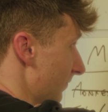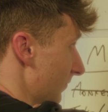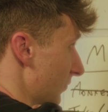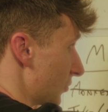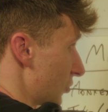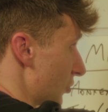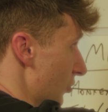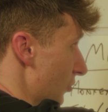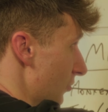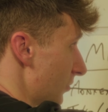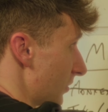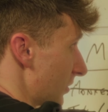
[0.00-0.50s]

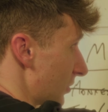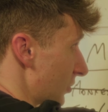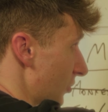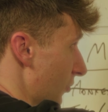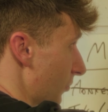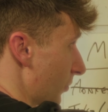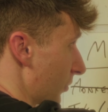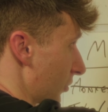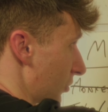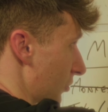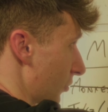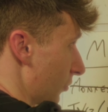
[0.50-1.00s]
June is
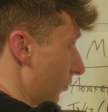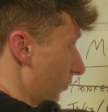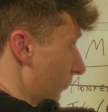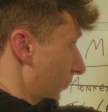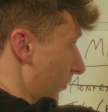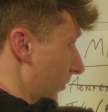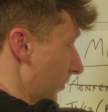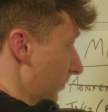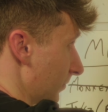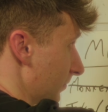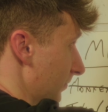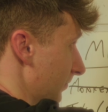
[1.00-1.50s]
almost
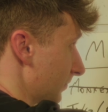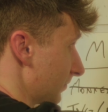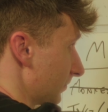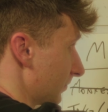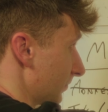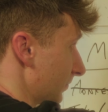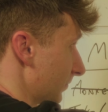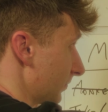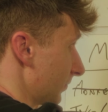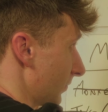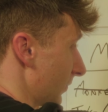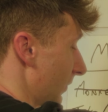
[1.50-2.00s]
over.
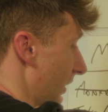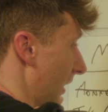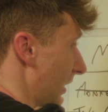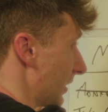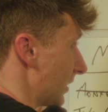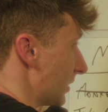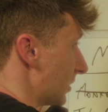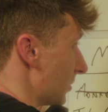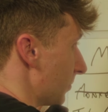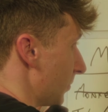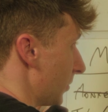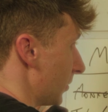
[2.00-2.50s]
I
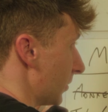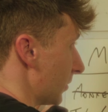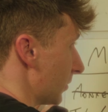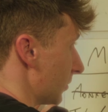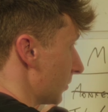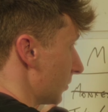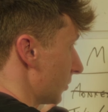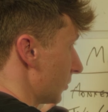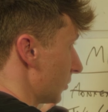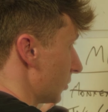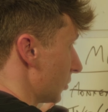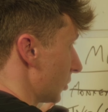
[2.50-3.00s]
need to put
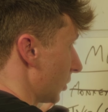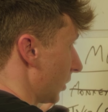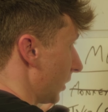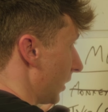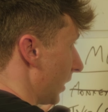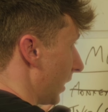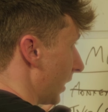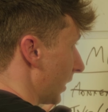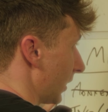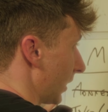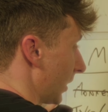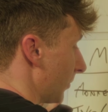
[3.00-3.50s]

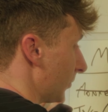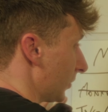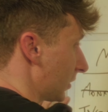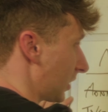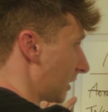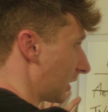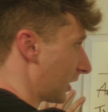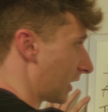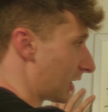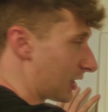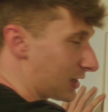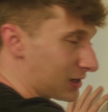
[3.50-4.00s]
July. I'm
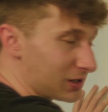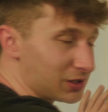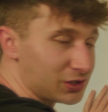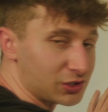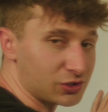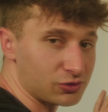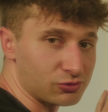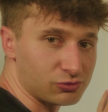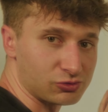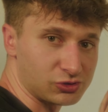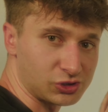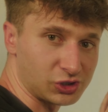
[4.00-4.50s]
looking ahead
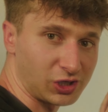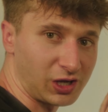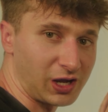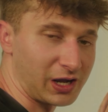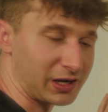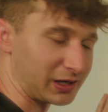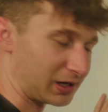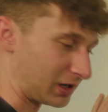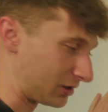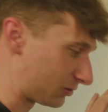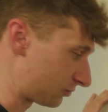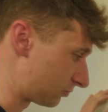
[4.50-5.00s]
to
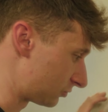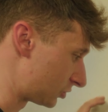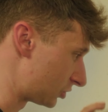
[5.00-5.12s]
July now.